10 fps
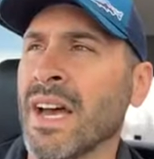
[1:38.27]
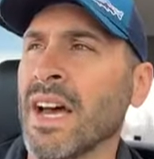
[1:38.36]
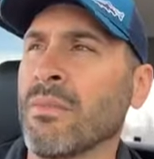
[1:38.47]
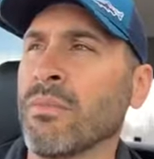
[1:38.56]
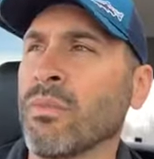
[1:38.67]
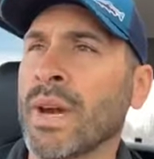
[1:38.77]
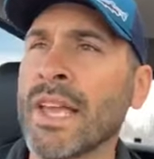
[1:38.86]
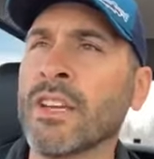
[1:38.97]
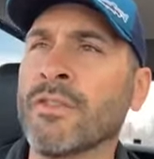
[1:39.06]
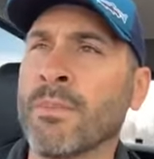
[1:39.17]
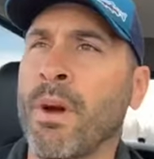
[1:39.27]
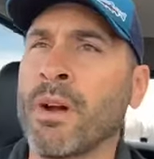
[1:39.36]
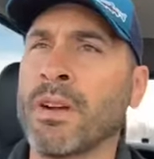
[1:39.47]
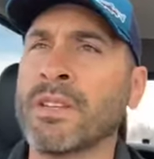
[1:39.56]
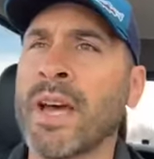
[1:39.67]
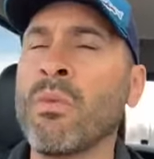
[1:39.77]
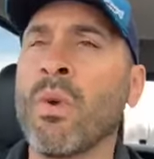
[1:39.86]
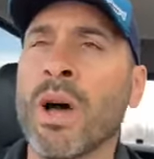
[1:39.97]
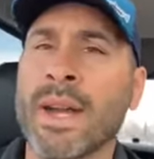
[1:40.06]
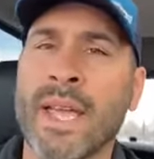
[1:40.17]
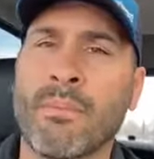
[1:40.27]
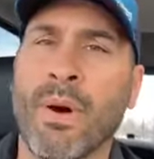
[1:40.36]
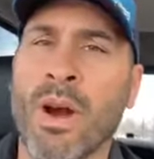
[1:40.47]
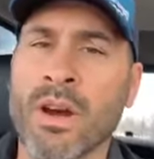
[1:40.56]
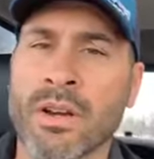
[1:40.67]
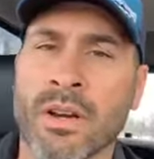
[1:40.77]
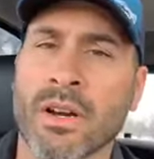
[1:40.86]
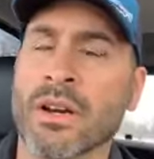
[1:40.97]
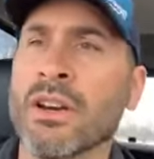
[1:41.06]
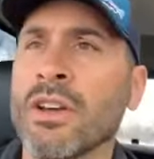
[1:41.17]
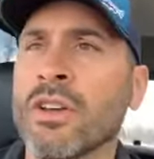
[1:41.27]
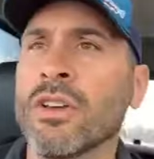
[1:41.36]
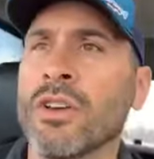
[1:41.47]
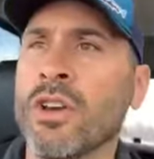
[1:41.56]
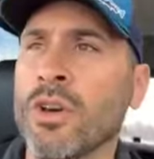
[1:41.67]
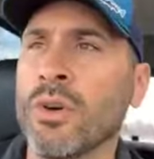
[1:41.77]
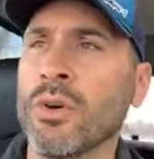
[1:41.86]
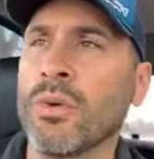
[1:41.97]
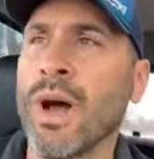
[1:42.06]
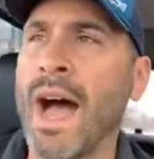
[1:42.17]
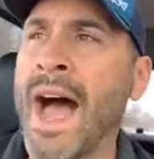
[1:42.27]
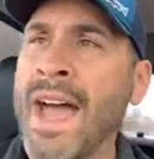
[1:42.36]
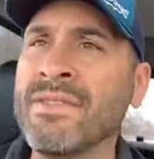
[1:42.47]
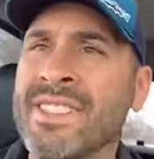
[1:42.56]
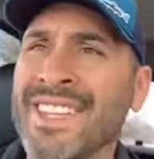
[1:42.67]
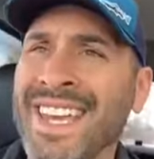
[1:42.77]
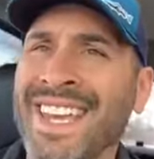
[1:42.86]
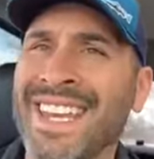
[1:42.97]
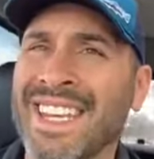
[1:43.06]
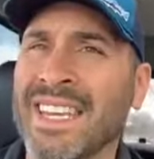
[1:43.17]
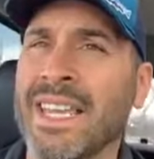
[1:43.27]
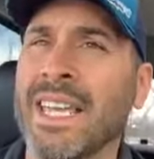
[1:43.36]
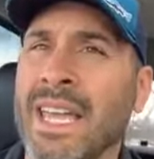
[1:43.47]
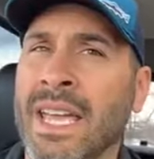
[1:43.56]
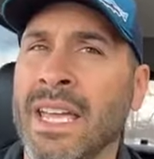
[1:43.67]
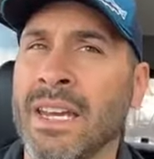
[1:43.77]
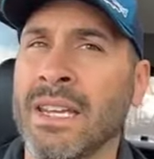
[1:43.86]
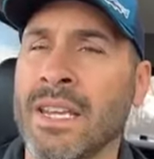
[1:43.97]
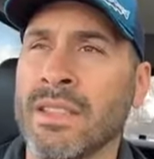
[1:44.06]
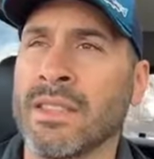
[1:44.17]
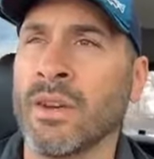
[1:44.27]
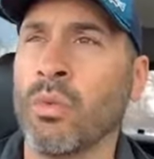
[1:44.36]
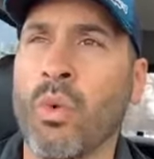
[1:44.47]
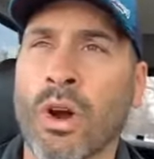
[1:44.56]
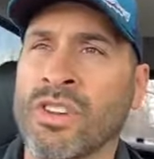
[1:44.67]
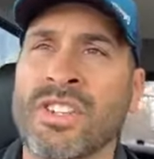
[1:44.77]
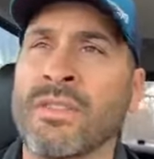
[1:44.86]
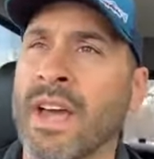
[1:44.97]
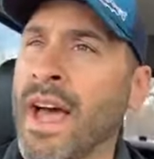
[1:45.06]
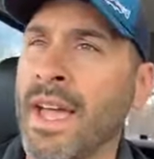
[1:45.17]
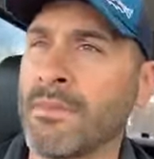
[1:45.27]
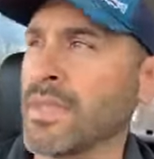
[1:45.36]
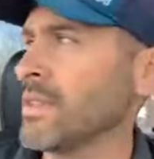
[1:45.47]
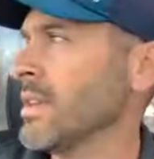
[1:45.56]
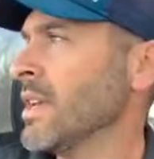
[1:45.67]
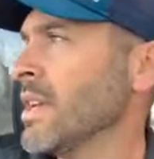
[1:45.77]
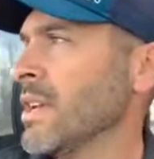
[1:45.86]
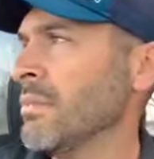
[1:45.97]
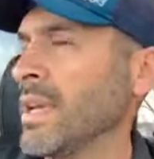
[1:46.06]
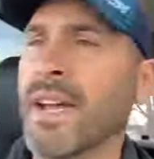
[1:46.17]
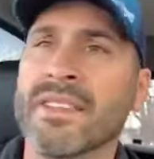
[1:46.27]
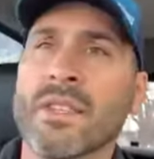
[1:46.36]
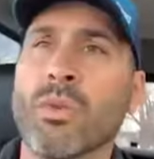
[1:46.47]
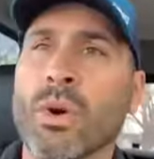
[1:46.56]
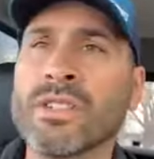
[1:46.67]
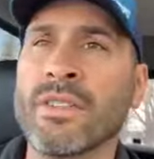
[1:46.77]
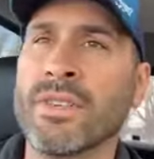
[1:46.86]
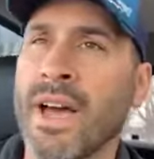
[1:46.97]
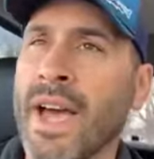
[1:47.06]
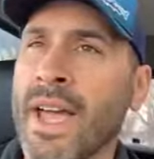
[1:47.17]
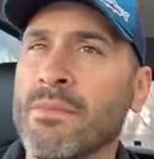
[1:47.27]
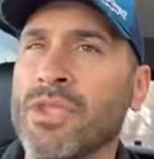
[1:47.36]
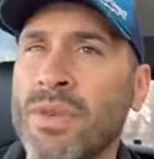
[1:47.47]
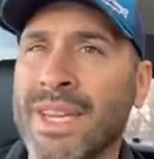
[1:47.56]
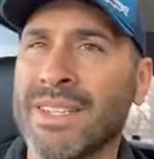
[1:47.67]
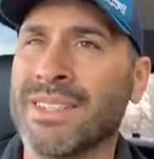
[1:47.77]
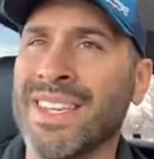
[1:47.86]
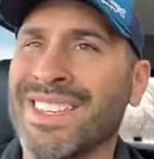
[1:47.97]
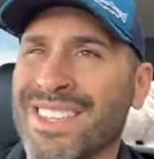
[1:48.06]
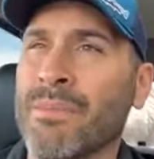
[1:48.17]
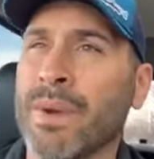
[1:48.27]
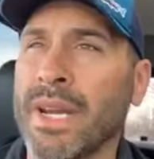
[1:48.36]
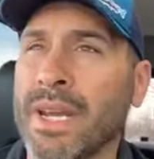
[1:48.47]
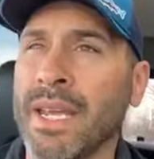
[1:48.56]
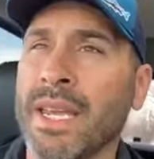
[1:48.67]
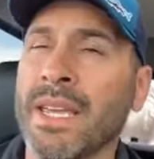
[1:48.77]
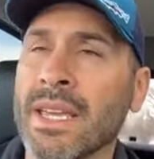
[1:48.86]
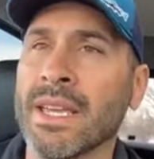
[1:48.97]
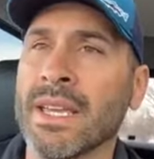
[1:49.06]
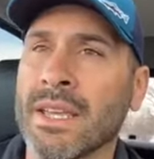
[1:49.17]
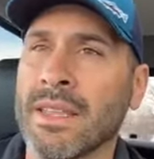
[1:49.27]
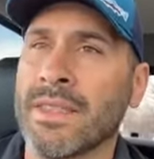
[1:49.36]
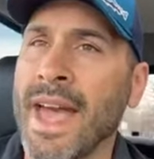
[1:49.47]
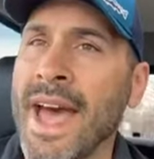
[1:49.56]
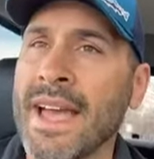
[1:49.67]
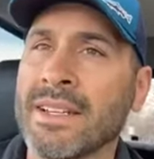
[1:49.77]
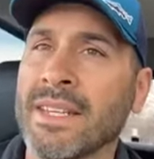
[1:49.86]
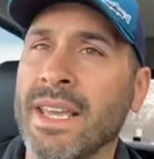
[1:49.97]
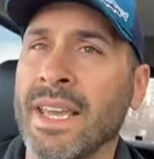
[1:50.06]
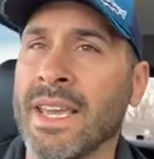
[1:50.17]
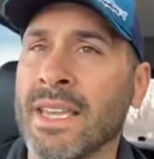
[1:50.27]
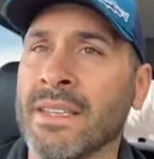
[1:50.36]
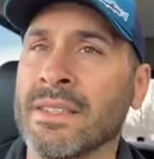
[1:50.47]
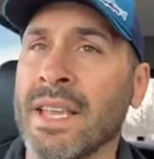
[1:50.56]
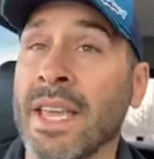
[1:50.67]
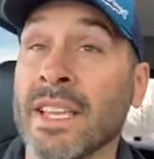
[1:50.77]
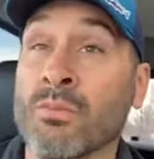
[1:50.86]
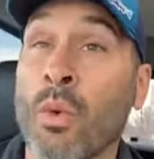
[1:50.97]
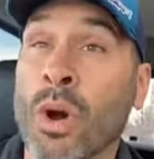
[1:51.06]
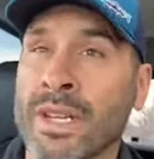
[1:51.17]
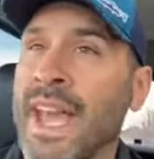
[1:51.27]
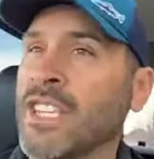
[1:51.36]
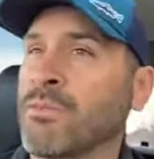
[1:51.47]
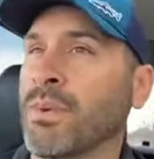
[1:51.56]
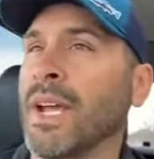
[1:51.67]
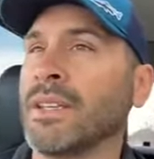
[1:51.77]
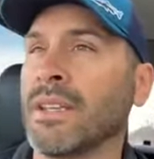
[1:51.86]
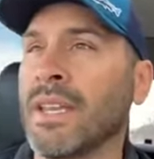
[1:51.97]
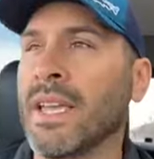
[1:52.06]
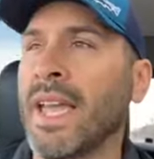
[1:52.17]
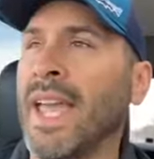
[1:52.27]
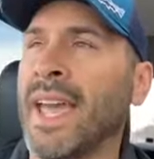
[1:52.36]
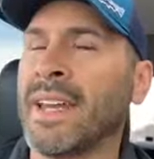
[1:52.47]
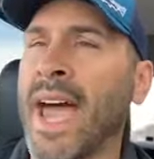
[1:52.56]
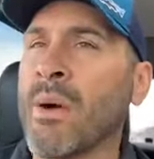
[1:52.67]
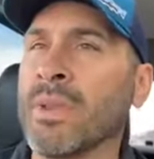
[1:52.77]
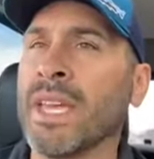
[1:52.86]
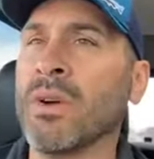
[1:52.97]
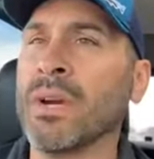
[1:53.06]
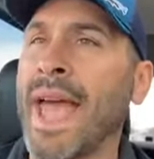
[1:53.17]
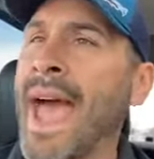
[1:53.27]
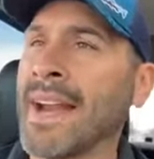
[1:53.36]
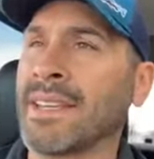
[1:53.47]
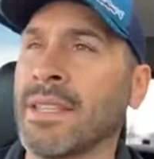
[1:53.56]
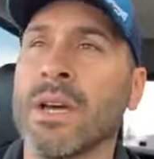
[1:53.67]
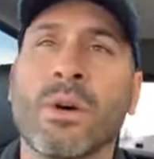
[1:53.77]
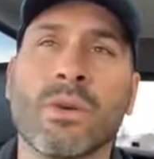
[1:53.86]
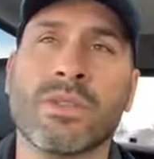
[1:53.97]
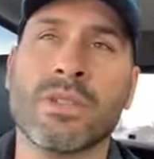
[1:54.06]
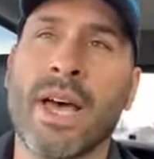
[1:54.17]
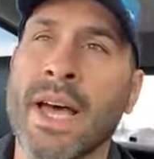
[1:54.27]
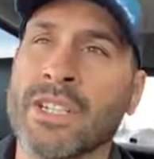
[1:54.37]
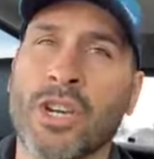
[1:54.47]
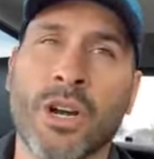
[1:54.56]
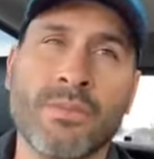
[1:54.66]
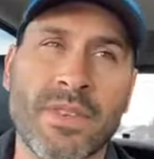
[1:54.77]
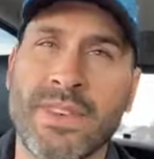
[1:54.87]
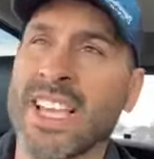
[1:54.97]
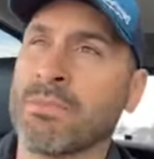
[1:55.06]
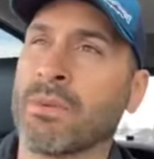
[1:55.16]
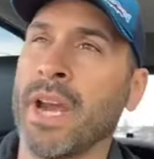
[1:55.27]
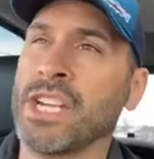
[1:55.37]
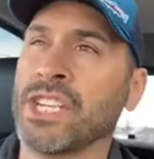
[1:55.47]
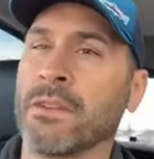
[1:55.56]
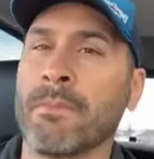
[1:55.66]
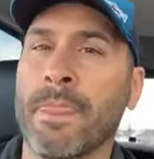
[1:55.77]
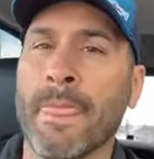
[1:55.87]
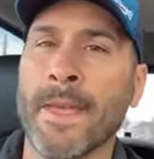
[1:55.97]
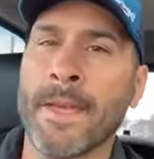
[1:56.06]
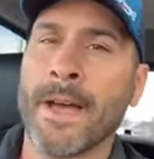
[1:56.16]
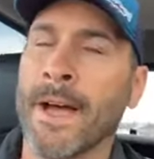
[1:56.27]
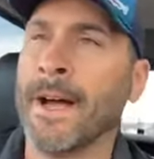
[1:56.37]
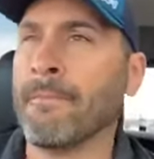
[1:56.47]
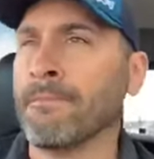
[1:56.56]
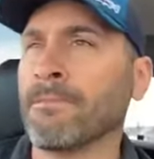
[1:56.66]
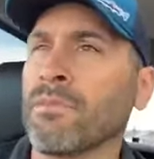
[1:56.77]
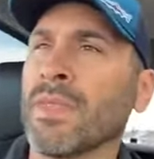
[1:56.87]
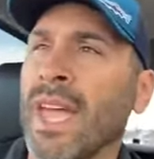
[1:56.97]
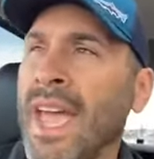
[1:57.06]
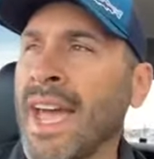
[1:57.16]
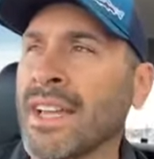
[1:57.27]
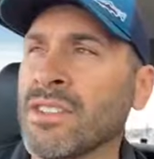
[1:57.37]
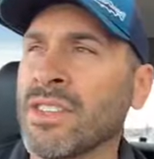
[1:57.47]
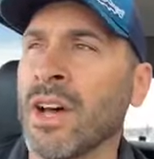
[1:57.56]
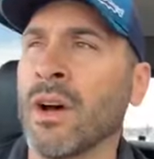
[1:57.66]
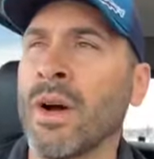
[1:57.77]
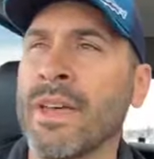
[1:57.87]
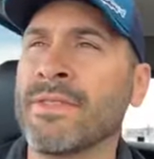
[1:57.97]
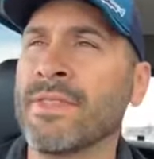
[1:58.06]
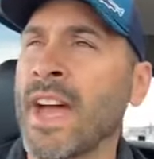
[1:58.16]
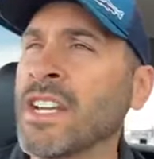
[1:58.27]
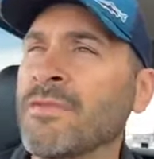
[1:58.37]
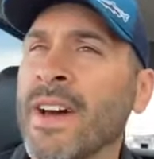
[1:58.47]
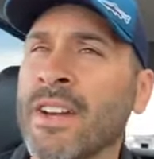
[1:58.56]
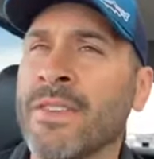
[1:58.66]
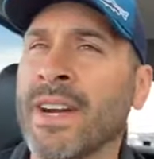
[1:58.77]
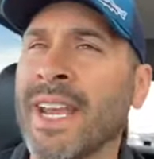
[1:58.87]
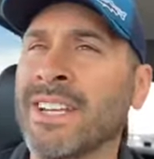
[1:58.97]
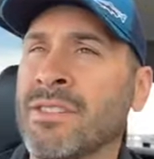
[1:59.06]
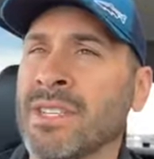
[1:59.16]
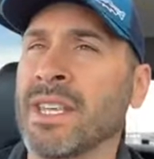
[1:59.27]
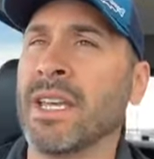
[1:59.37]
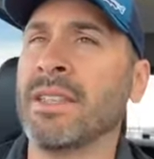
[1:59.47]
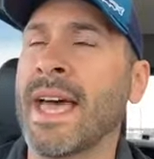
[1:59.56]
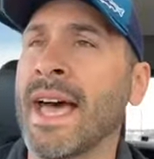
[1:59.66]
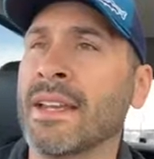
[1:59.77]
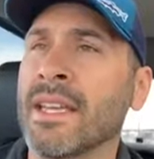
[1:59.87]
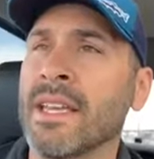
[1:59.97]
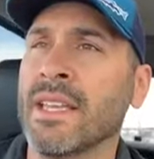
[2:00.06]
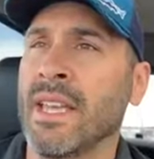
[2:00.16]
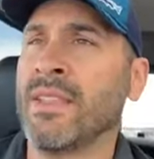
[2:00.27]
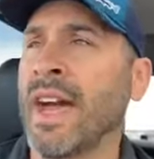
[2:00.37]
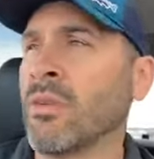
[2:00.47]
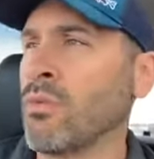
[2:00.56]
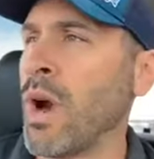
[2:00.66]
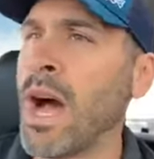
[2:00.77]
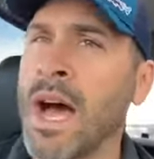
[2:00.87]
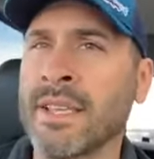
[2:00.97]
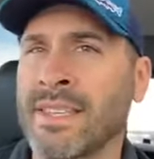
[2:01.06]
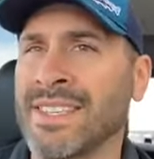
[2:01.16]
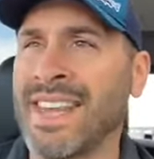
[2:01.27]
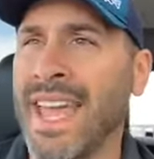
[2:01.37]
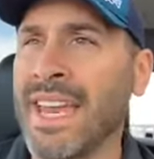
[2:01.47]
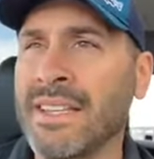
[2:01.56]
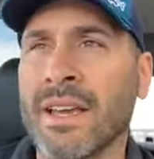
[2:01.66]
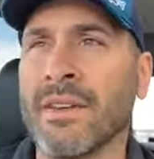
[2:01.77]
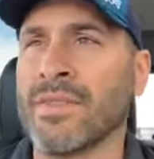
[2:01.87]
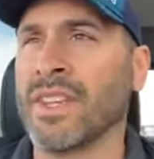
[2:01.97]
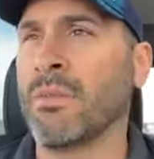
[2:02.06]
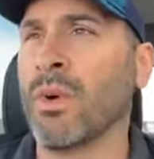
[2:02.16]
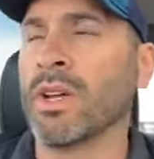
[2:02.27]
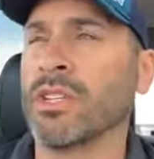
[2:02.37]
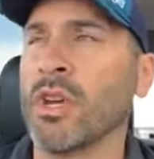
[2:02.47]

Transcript: um, when I look for partners, I want a partner who I've seen in the worst of times. Because in the worst of times, you get to see somebody that is is more desperate. And how are they going to act in those uh, terms of desperation? Um, and so I, I just found it very interesting that in that raw state of someone